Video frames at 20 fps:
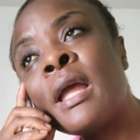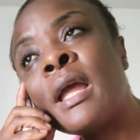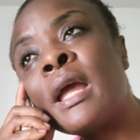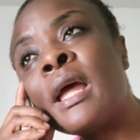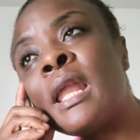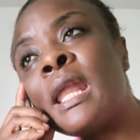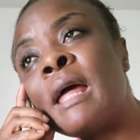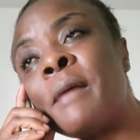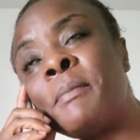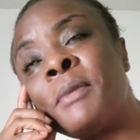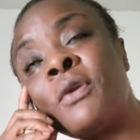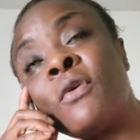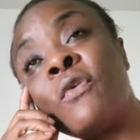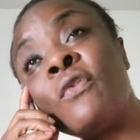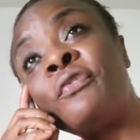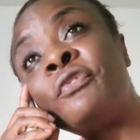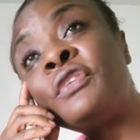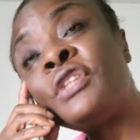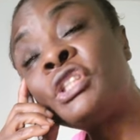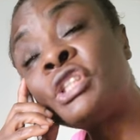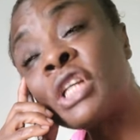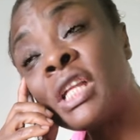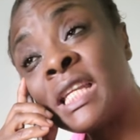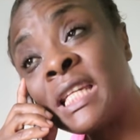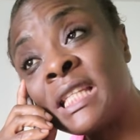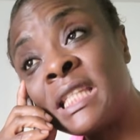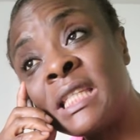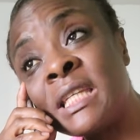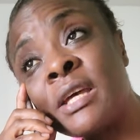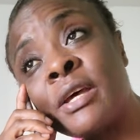And let me
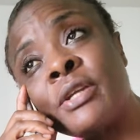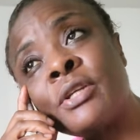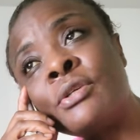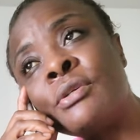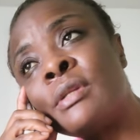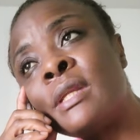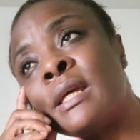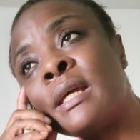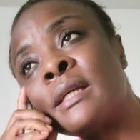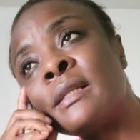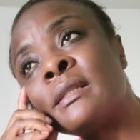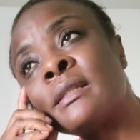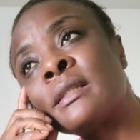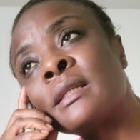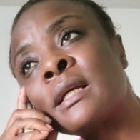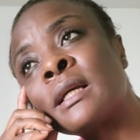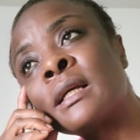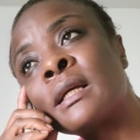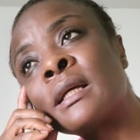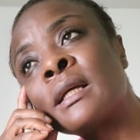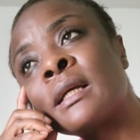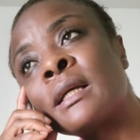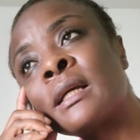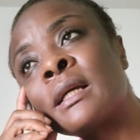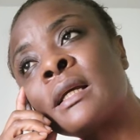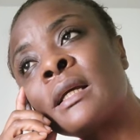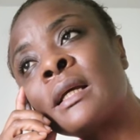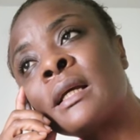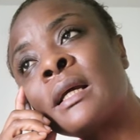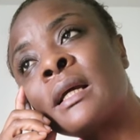officially tell you this.
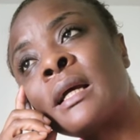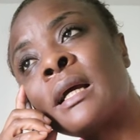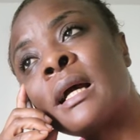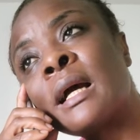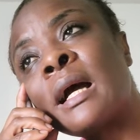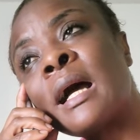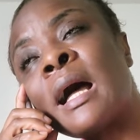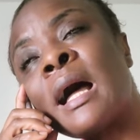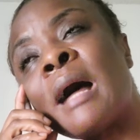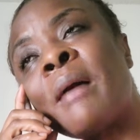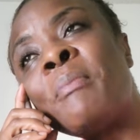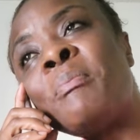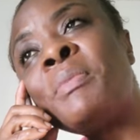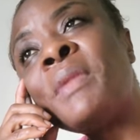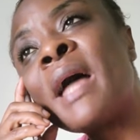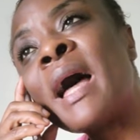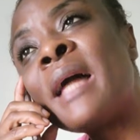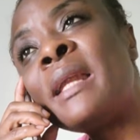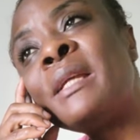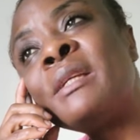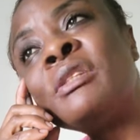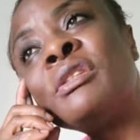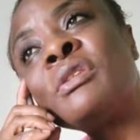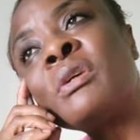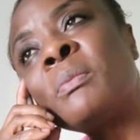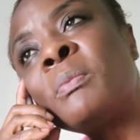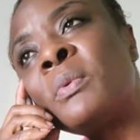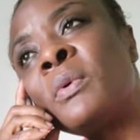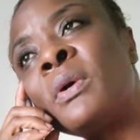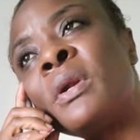I'm not in
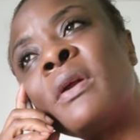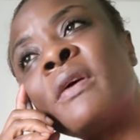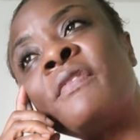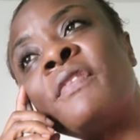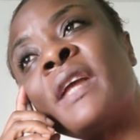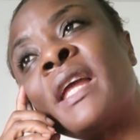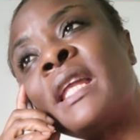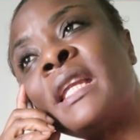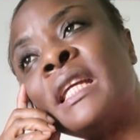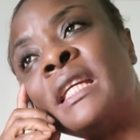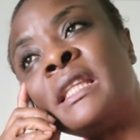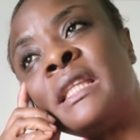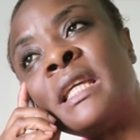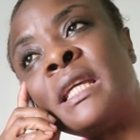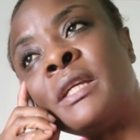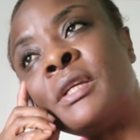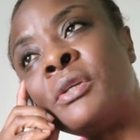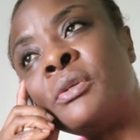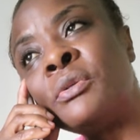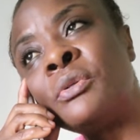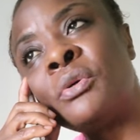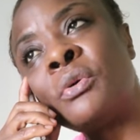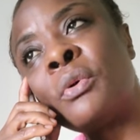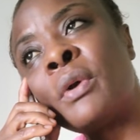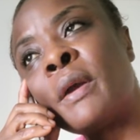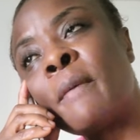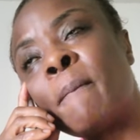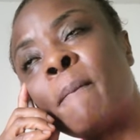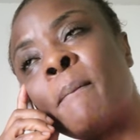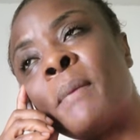support of anything you're
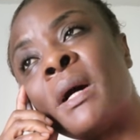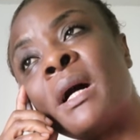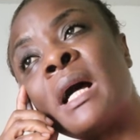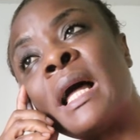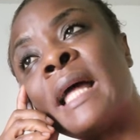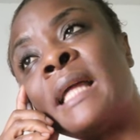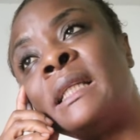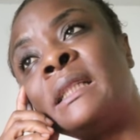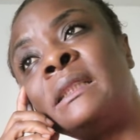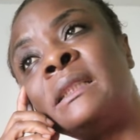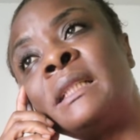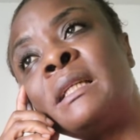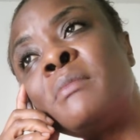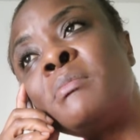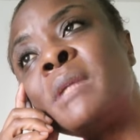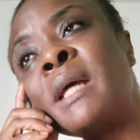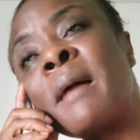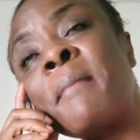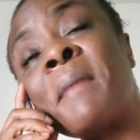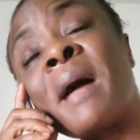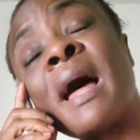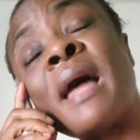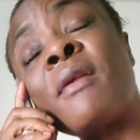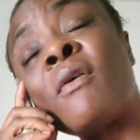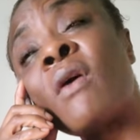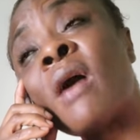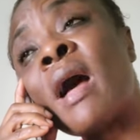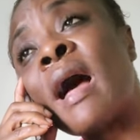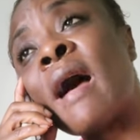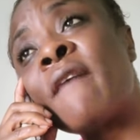doing, but at the same time, I
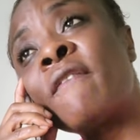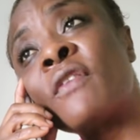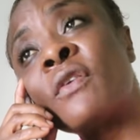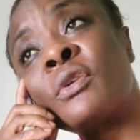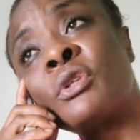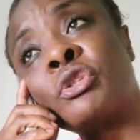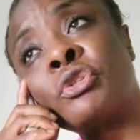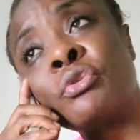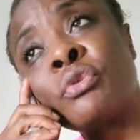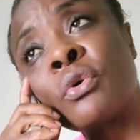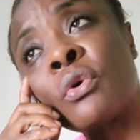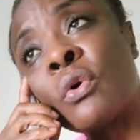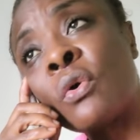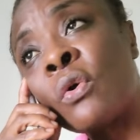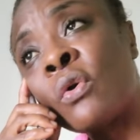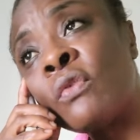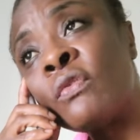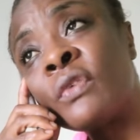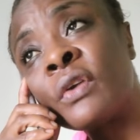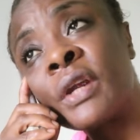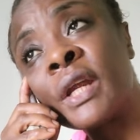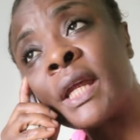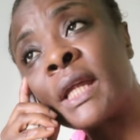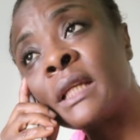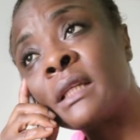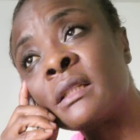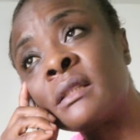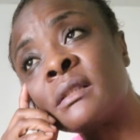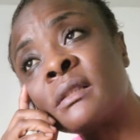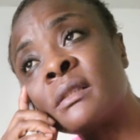don't have control over it,
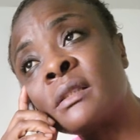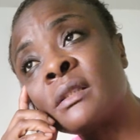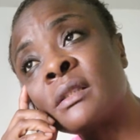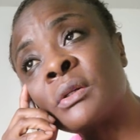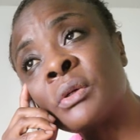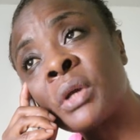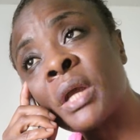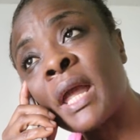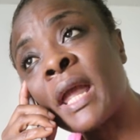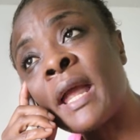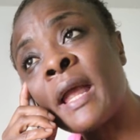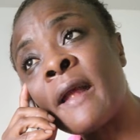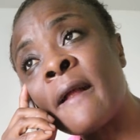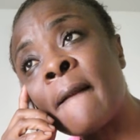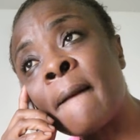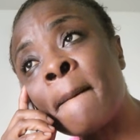okay?